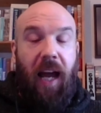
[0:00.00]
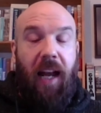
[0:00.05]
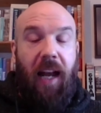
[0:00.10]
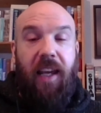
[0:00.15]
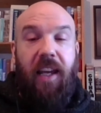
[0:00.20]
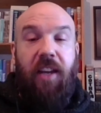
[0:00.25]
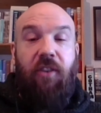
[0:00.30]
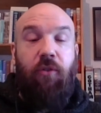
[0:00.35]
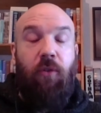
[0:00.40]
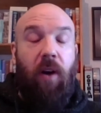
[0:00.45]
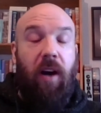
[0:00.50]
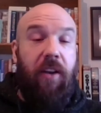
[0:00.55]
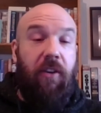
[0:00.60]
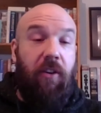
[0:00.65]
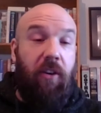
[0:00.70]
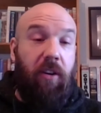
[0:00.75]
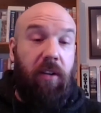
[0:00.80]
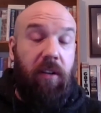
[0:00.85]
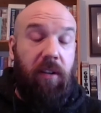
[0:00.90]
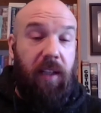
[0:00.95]
And each
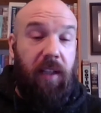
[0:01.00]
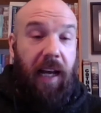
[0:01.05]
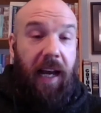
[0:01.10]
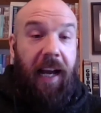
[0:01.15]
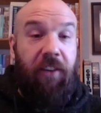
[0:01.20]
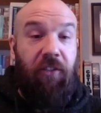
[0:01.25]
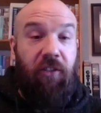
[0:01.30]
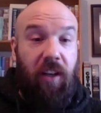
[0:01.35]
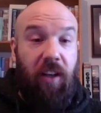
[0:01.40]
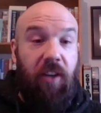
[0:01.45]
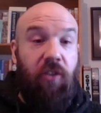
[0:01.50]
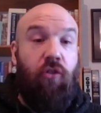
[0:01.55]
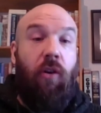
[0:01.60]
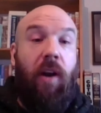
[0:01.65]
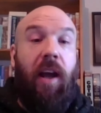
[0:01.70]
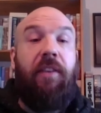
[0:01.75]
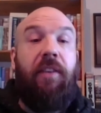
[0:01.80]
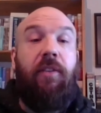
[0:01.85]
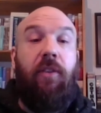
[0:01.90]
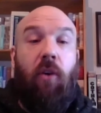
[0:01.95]
rider actually
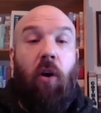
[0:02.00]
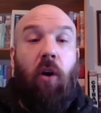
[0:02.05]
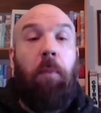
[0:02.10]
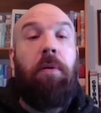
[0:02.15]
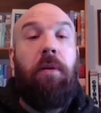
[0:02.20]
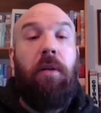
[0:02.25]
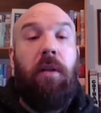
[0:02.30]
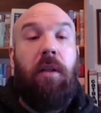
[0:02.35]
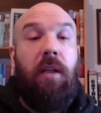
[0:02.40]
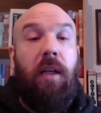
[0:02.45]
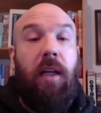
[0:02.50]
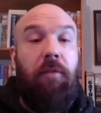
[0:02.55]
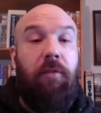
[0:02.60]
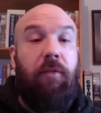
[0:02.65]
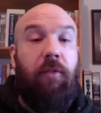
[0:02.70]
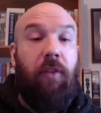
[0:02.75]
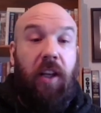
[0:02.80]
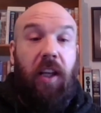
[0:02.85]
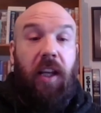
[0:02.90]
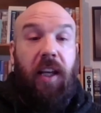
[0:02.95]
dressed up
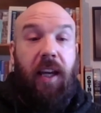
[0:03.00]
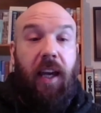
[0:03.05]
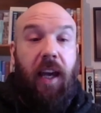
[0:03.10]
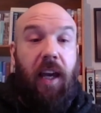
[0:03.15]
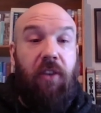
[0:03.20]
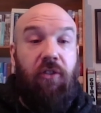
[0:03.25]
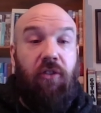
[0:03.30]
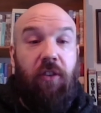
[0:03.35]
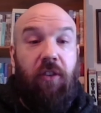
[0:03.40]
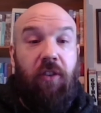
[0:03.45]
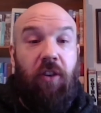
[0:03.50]
for the occasion.